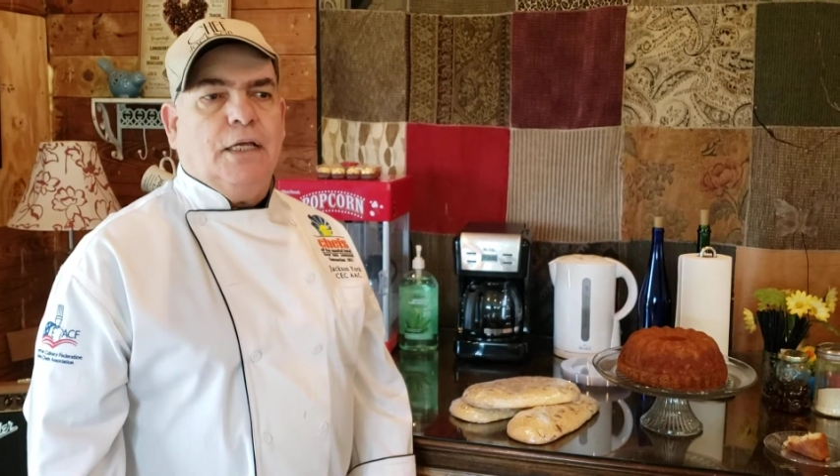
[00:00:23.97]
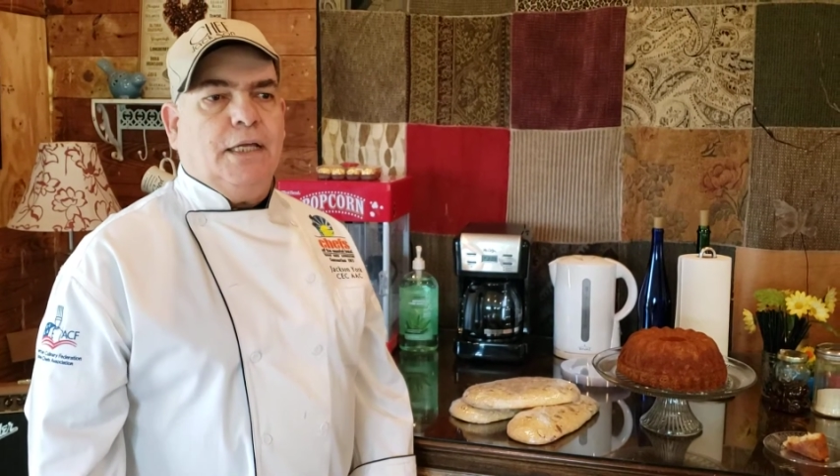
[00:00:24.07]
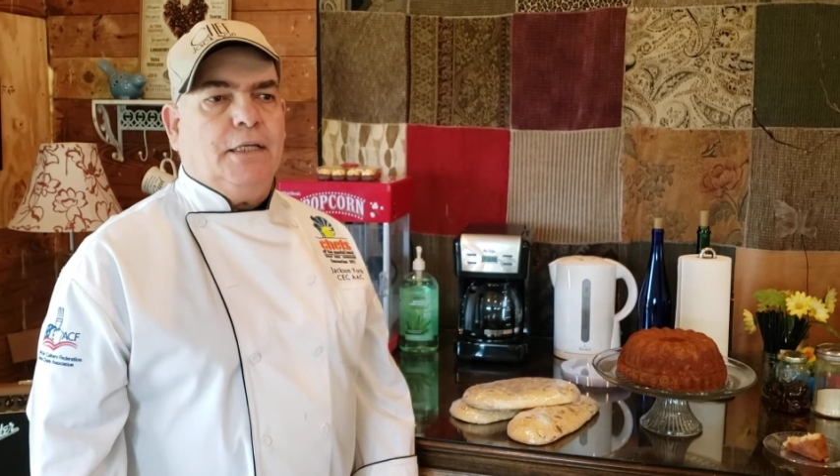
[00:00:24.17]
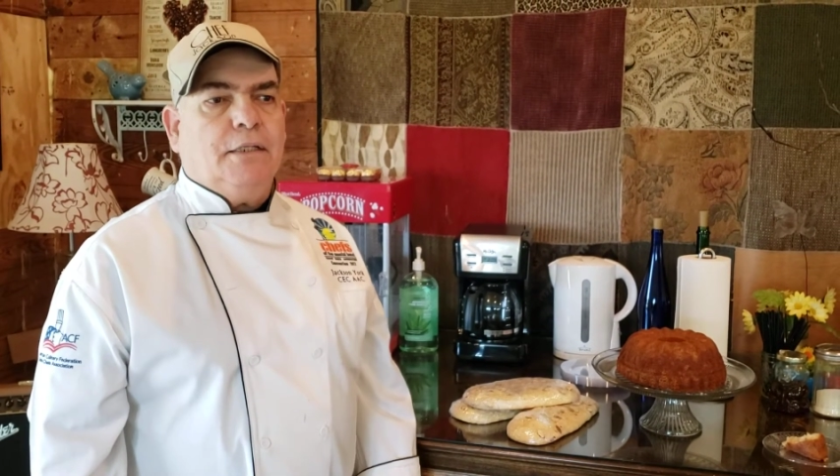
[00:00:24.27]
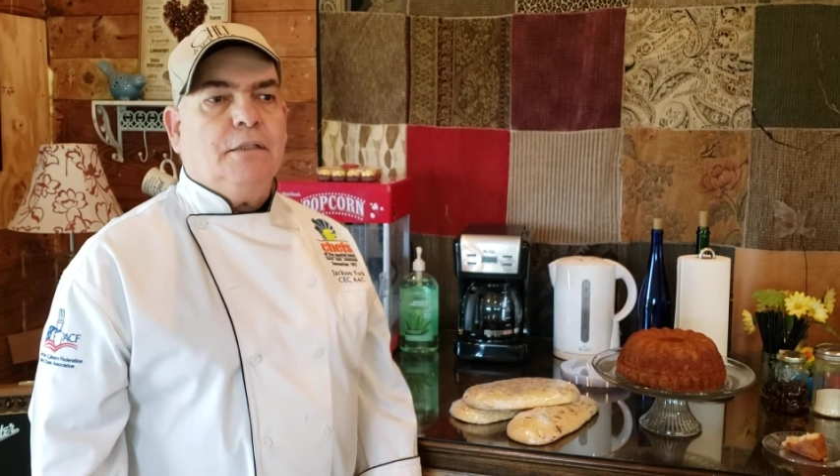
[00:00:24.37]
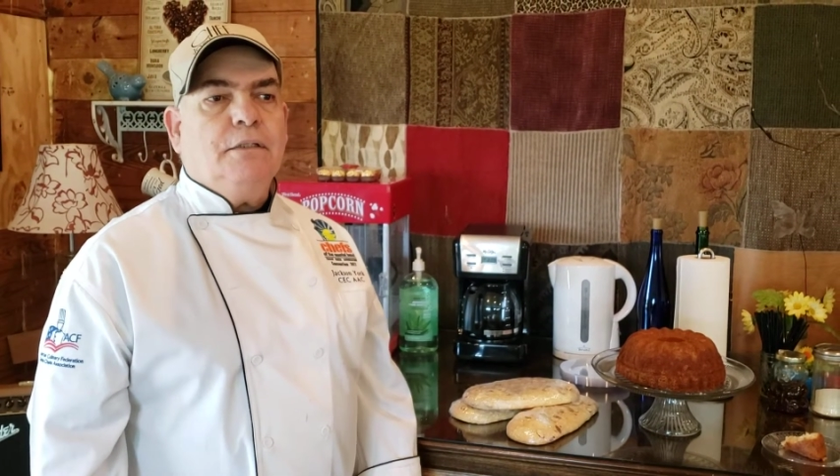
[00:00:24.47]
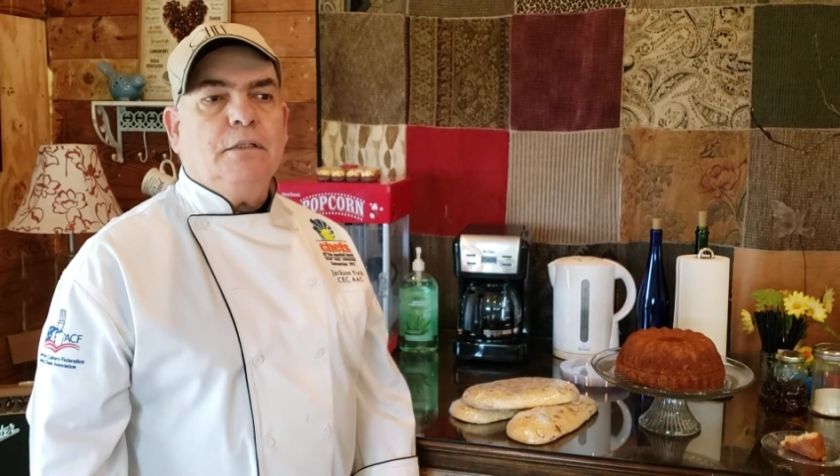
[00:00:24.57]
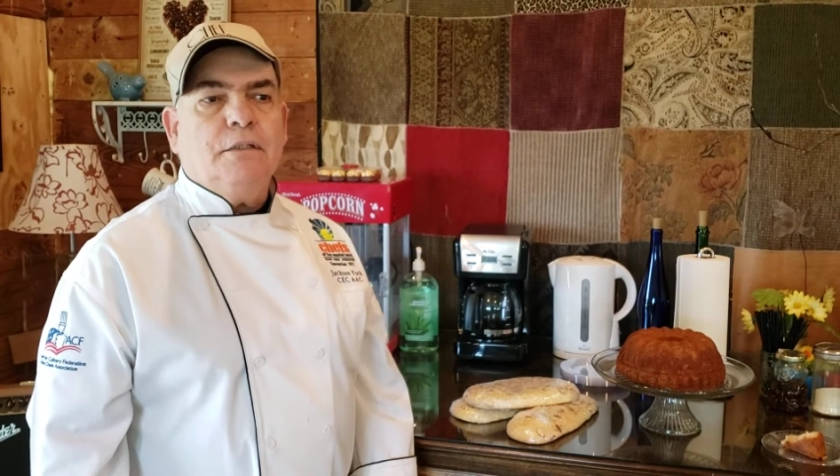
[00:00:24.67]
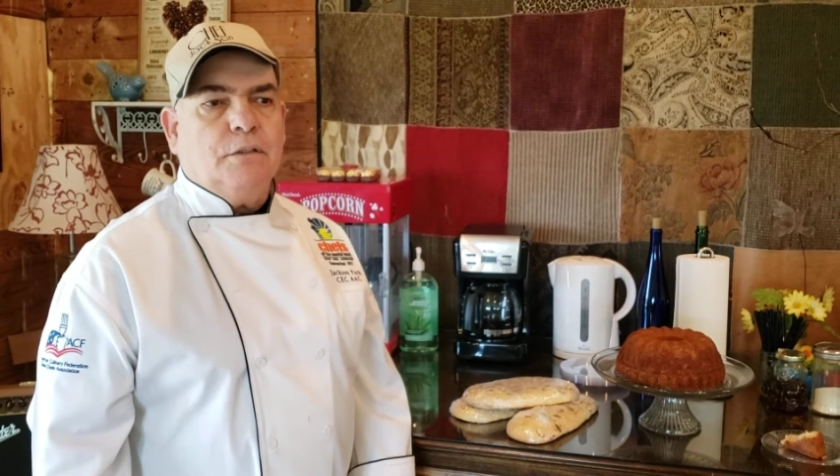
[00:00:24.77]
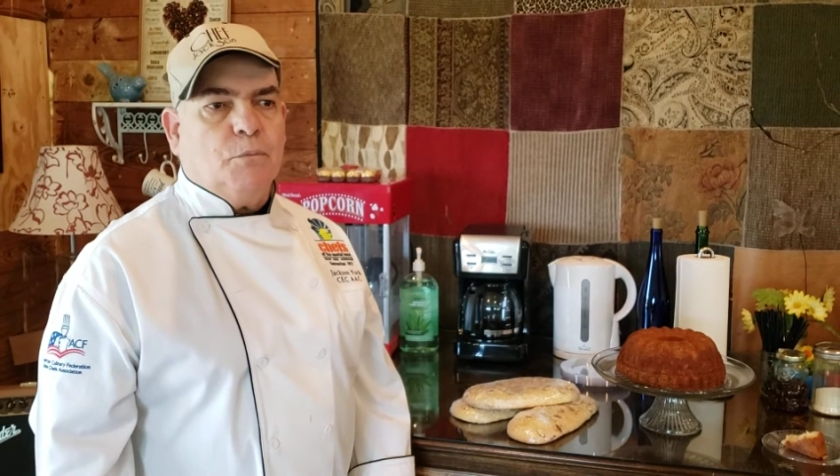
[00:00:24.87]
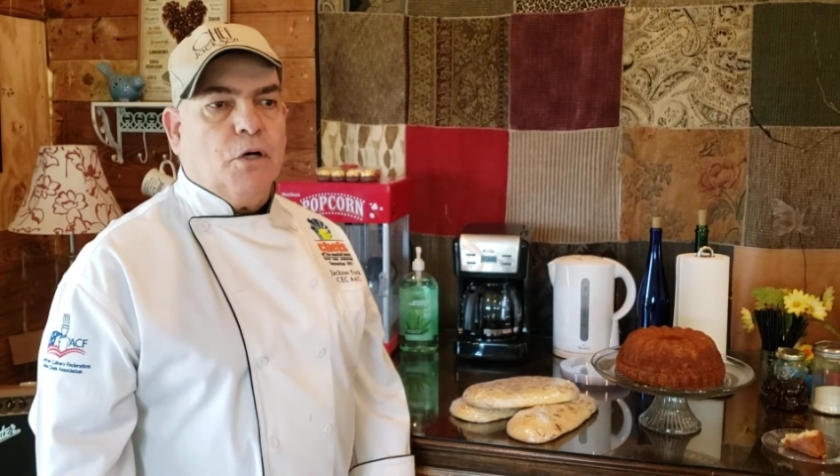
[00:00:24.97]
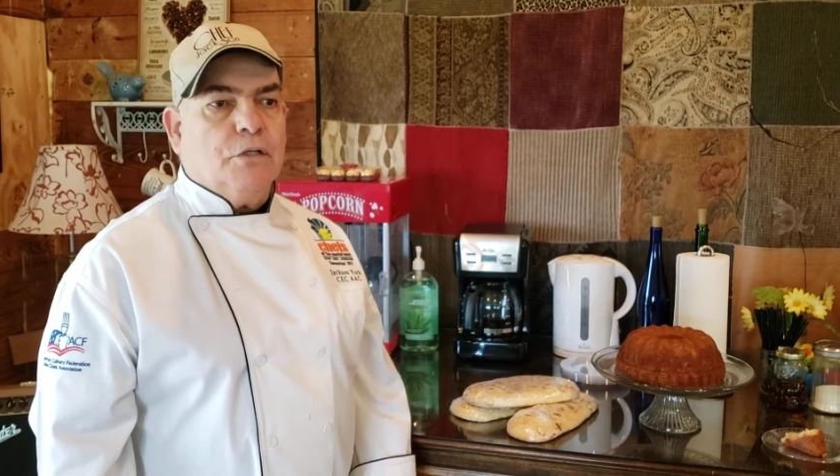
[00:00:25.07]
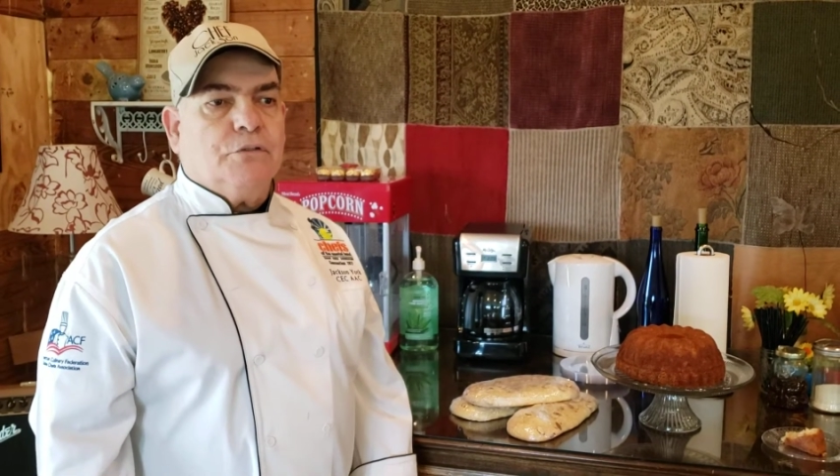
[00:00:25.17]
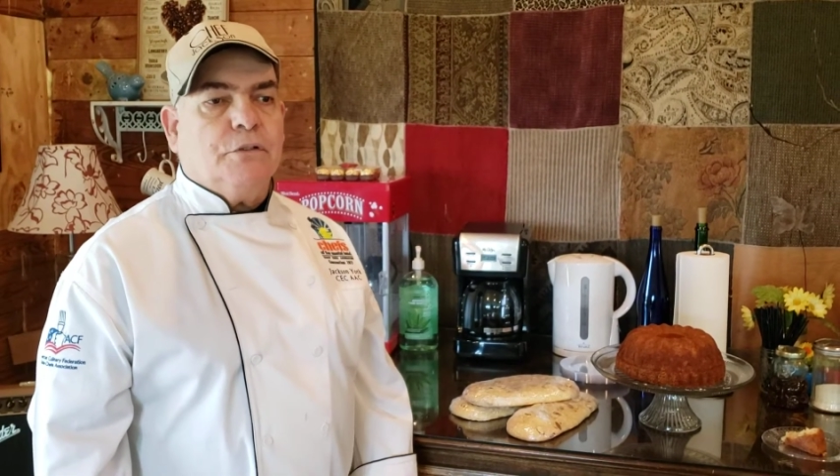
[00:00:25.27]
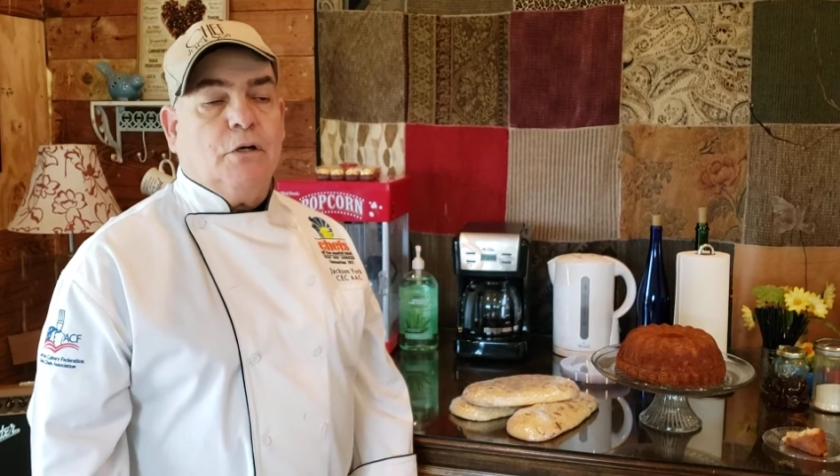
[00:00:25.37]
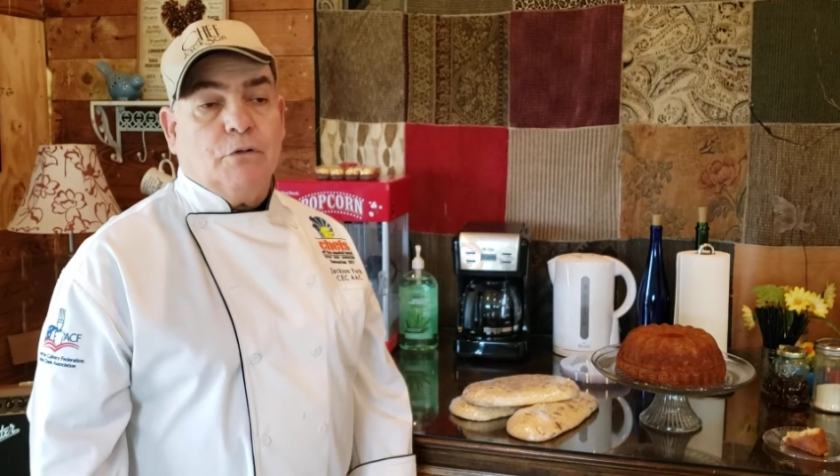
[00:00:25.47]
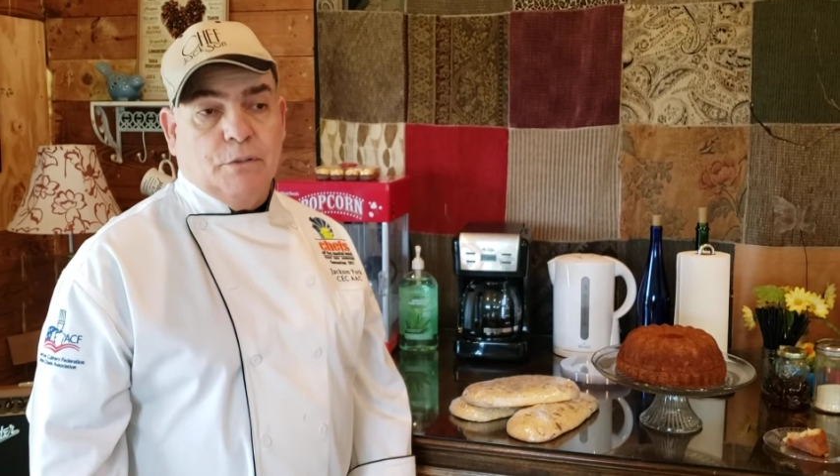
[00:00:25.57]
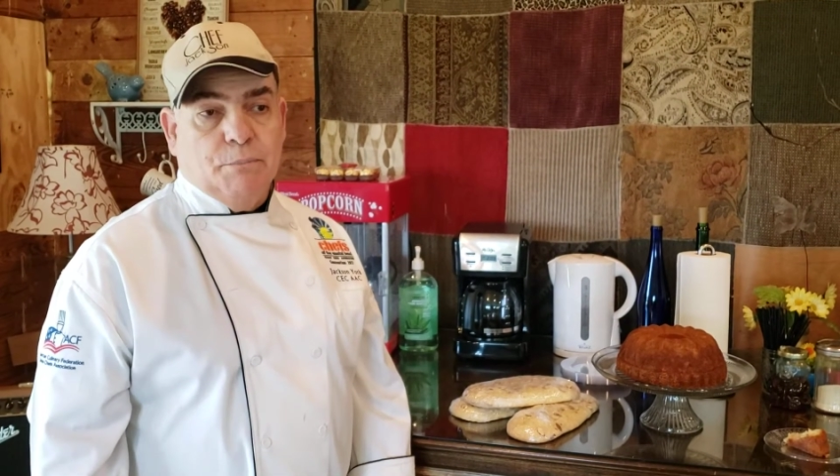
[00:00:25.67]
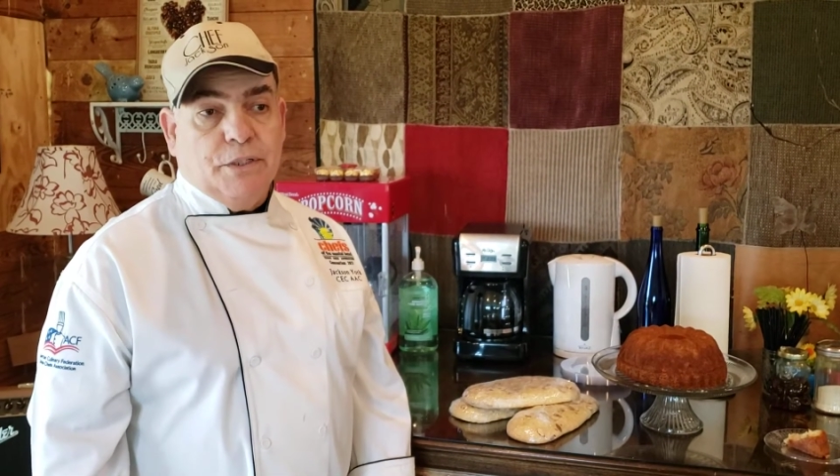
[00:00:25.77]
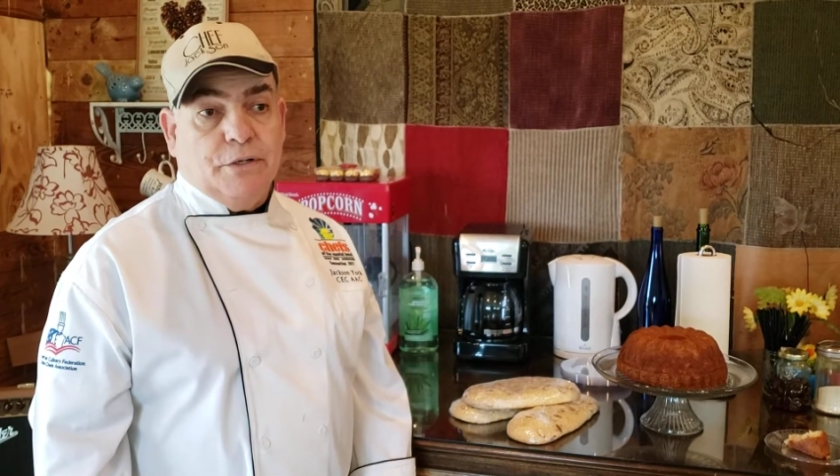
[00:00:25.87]
and the margarine or the
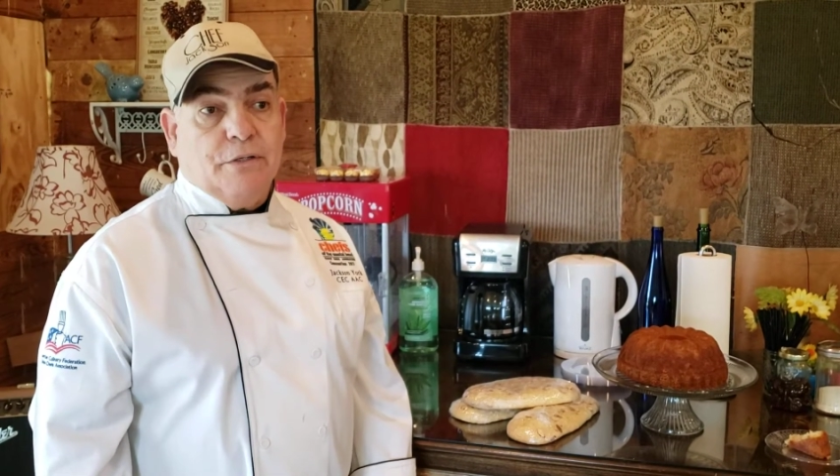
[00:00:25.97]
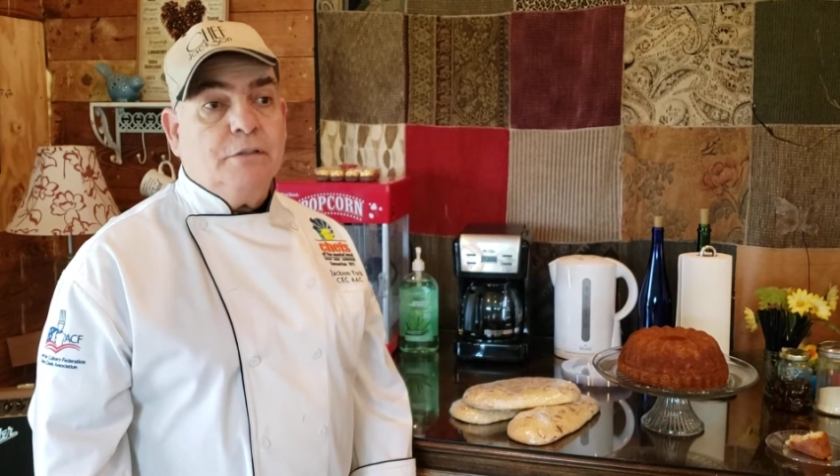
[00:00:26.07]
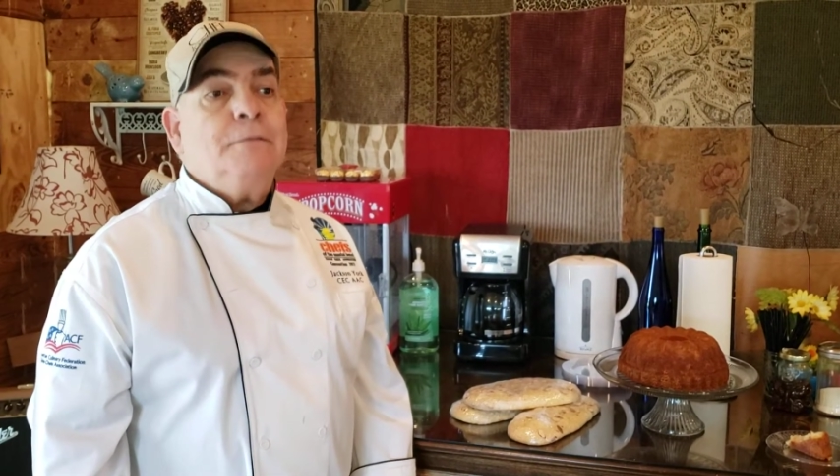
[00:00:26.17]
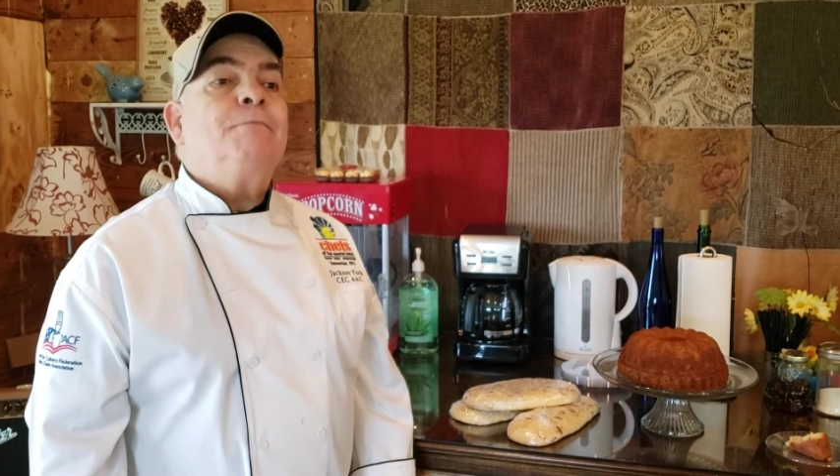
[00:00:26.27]
butter,